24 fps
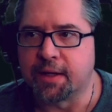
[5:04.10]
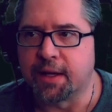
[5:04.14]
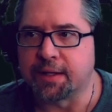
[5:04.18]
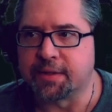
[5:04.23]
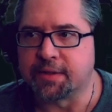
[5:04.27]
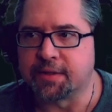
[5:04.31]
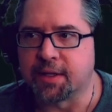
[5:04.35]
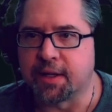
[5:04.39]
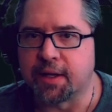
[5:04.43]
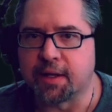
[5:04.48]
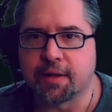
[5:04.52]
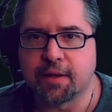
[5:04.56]

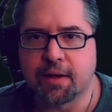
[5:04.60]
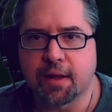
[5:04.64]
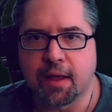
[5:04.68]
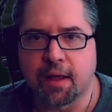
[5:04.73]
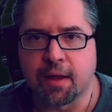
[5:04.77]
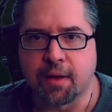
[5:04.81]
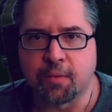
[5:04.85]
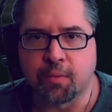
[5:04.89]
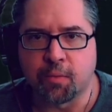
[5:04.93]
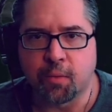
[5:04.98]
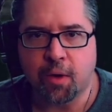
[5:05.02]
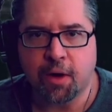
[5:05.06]
that's it.
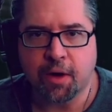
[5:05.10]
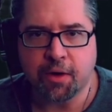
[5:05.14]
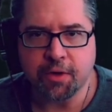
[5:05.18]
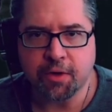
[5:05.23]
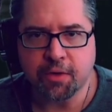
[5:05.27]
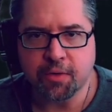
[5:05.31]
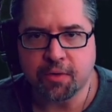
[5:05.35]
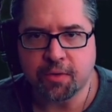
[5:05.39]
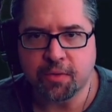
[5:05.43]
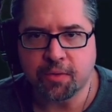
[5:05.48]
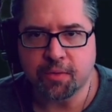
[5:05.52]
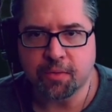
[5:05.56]
And while
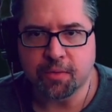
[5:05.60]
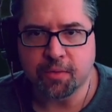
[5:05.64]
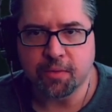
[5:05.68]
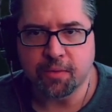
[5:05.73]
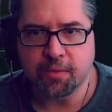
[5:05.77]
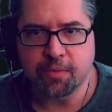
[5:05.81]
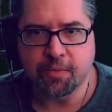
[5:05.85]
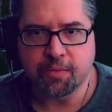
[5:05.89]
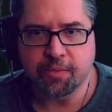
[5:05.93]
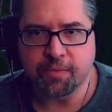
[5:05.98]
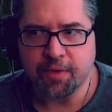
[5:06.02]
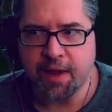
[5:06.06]
you're
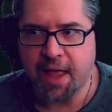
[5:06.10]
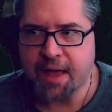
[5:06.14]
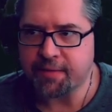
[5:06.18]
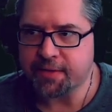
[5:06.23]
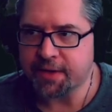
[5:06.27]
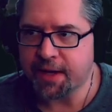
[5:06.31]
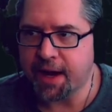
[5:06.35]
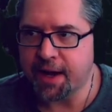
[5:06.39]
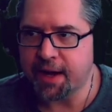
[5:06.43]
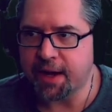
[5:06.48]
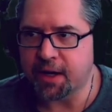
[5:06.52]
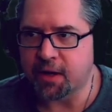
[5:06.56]

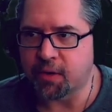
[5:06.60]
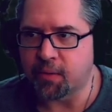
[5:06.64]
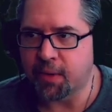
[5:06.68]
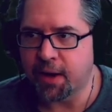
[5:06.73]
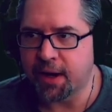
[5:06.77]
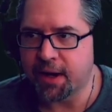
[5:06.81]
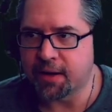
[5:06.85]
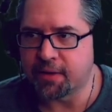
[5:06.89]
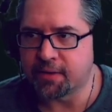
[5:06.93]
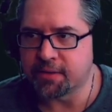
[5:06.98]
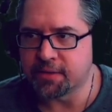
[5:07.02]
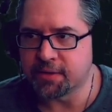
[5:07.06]
navigating
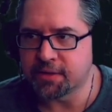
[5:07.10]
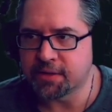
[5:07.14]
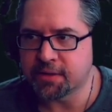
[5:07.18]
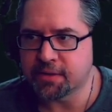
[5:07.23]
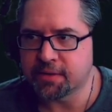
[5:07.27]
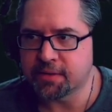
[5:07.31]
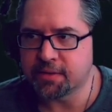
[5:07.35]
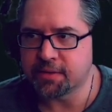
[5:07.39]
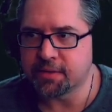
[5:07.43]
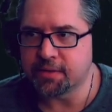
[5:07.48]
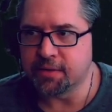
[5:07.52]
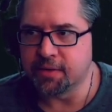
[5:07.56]
around
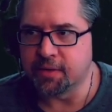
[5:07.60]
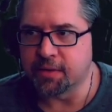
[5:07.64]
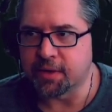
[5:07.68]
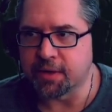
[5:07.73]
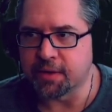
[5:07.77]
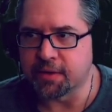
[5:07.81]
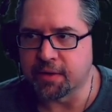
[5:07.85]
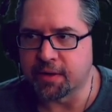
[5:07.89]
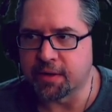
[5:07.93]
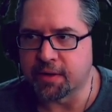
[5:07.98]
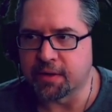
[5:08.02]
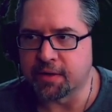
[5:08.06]
you
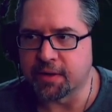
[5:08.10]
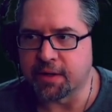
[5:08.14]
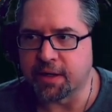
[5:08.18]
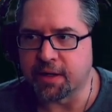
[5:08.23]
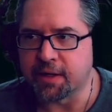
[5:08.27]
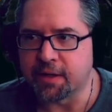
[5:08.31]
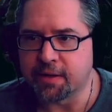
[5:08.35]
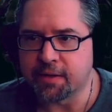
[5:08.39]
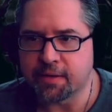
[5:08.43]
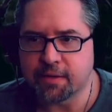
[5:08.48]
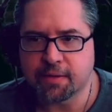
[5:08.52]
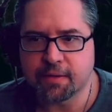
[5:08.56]
can
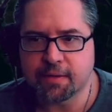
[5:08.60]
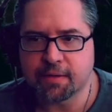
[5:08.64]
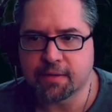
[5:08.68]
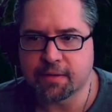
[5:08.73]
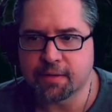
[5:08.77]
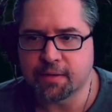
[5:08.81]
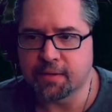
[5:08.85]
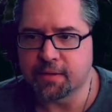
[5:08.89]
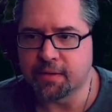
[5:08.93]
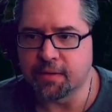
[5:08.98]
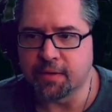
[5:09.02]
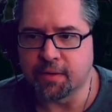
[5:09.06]
literally
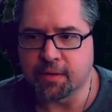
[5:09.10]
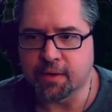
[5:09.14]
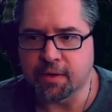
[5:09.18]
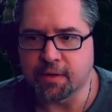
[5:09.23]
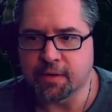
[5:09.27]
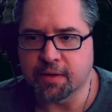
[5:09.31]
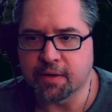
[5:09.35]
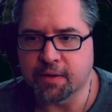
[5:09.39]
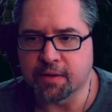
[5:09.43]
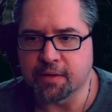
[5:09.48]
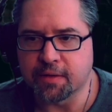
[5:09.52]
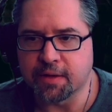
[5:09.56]

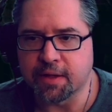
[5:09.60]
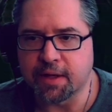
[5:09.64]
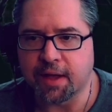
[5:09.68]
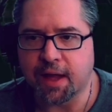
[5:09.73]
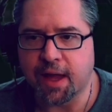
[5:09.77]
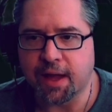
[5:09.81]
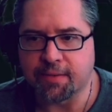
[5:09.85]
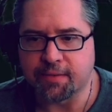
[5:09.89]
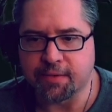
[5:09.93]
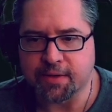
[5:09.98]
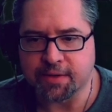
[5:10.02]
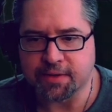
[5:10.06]

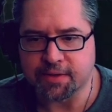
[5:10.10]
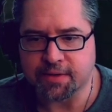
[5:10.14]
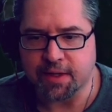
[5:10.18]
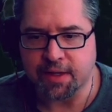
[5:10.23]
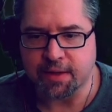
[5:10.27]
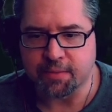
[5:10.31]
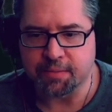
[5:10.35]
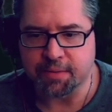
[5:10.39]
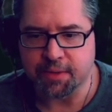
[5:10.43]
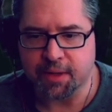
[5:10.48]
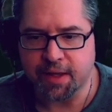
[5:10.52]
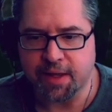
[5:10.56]
have this
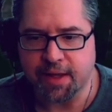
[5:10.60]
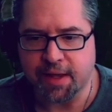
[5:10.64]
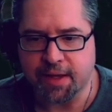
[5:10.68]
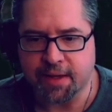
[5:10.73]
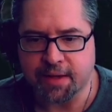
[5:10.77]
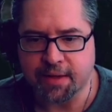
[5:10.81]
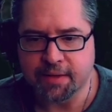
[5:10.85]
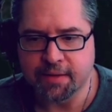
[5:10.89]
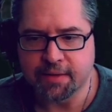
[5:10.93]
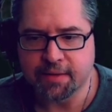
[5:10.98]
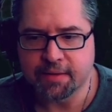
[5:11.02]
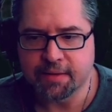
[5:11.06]
thing
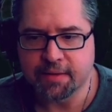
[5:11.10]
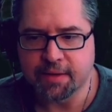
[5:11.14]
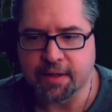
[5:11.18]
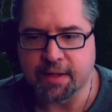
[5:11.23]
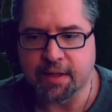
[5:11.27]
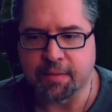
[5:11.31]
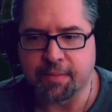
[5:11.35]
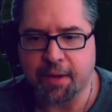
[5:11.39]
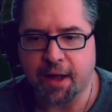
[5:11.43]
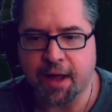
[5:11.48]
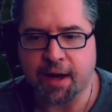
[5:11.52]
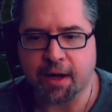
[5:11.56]
playing in
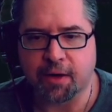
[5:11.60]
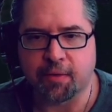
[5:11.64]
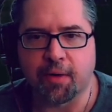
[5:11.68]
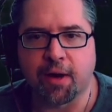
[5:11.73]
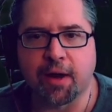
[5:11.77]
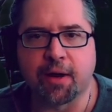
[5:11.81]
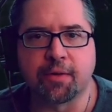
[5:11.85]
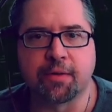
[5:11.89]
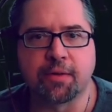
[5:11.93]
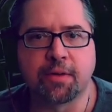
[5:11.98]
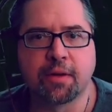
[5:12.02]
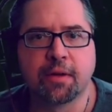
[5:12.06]
the
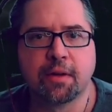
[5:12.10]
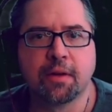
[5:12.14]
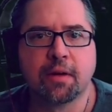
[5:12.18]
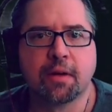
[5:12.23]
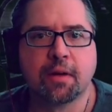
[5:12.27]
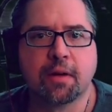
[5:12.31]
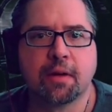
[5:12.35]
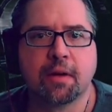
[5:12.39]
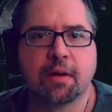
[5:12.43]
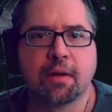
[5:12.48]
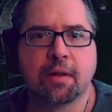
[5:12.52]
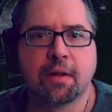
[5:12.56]
background
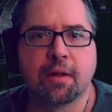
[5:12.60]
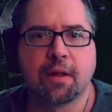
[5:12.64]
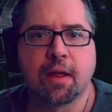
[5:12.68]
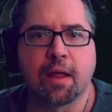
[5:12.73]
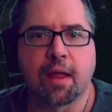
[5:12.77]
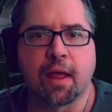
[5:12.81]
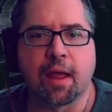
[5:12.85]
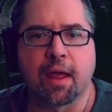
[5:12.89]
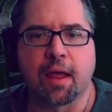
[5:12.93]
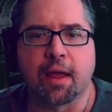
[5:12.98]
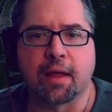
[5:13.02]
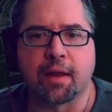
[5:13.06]

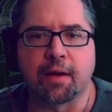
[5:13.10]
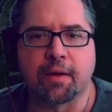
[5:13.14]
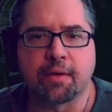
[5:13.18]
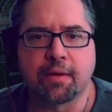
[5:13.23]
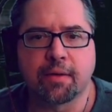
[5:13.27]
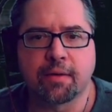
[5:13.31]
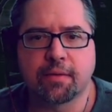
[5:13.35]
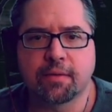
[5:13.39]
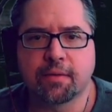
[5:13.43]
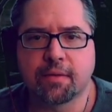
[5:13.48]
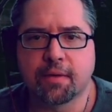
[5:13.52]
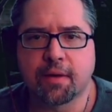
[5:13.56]
and
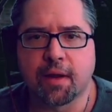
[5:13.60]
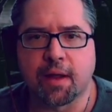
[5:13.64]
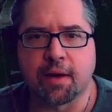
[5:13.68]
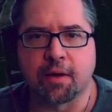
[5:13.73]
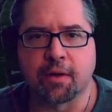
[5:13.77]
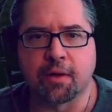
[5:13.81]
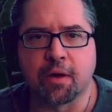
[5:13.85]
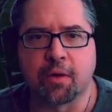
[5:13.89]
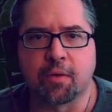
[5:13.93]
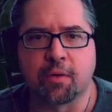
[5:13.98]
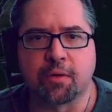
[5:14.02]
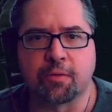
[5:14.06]

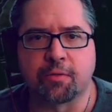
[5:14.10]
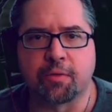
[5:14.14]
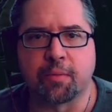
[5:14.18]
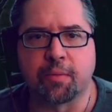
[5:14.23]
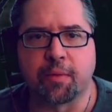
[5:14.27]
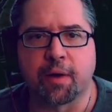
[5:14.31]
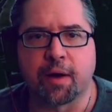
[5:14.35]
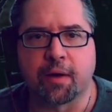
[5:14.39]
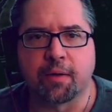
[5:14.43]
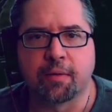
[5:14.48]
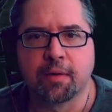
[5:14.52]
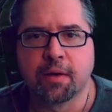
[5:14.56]
going from
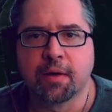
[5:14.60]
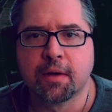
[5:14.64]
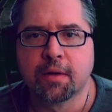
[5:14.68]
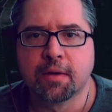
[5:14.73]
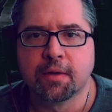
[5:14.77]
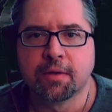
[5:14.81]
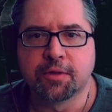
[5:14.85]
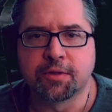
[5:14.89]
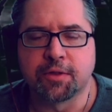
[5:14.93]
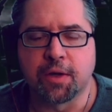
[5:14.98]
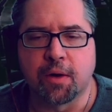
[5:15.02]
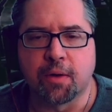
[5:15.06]
there.
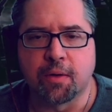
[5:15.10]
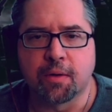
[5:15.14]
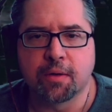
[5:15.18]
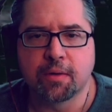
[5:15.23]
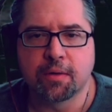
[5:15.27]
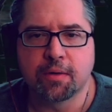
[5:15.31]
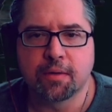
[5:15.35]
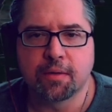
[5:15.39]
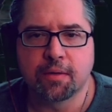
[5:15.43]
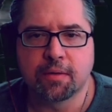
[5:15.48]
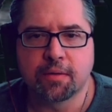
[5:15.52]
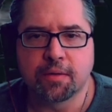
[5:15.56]
So
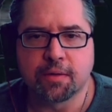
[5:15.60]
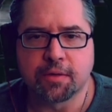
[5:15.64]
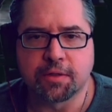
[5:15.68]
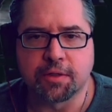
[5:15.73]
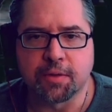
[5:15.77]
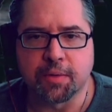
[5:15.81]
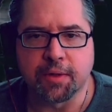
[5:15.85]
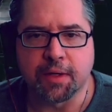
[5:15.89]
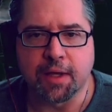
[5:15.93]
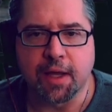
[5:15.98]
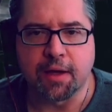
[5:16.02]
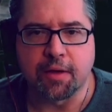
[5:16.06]

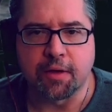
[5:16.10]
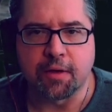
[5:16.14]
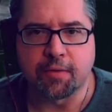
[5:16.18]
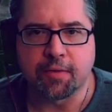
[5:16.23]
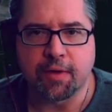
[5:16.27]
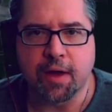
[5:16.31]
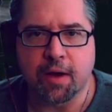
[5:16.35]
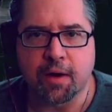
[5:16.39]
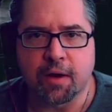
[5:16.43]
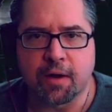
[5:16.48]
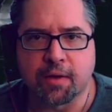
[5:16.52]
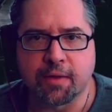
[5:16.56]
again, you've
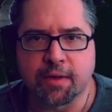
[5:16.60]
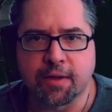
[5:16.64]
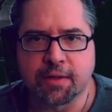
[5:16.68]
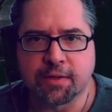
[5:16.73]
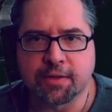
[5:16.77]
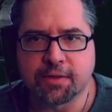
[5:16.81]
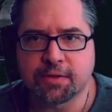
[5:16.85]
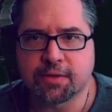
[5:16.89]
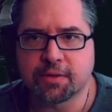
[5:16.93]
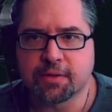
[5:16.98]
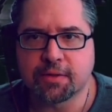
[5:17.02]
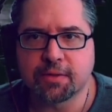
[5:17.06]
got all
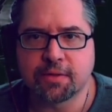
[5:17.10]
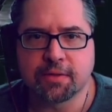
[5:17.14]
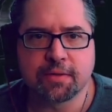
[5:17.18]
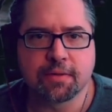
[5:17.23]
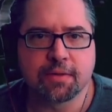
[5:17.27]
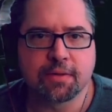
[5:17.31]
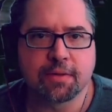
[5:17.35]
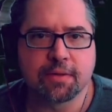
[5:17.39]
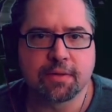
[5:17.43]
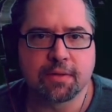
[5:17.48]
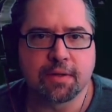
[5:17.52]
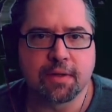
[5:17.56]
this,
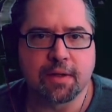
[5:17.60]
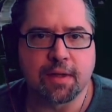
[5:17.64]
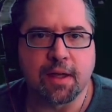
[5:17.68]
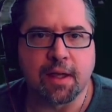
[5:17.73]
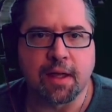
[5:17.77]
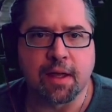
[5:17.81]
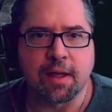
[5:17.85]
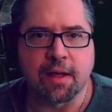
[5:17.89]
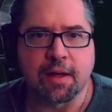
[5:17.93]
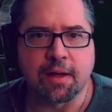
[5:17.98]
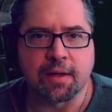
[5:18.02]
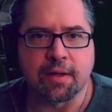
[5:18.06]

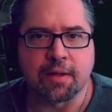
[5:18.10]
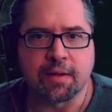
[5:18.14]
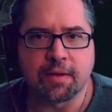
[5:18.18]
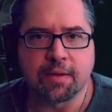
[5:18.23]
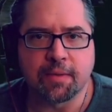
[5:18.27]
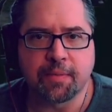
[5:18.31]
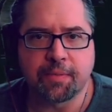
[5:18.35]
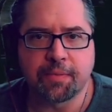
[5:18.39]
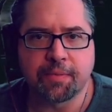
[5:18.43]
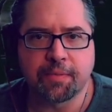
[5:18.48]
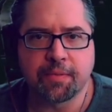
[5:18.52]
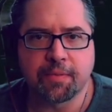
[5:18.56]
and
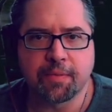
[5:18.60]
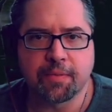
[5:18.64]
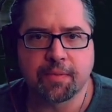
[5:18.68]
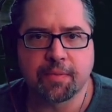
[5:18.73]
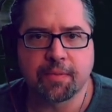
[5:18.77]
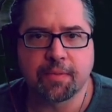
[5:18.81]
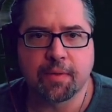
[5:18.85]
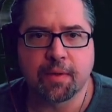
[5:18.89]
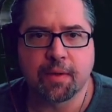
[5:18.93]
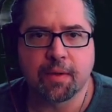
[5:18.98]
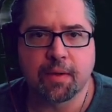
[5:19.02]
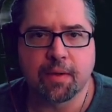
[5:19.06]

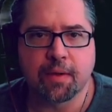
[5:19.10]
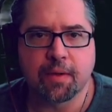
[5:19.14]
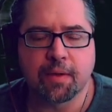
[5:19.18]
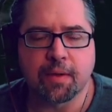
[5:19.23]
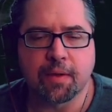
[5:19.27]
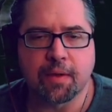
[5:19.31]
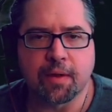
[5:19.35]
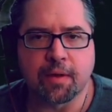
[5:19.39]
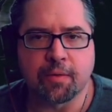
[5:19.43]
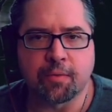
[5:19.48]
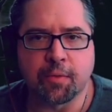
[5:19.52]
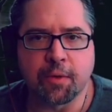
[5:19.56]

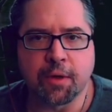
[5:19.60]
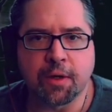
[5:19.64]
if we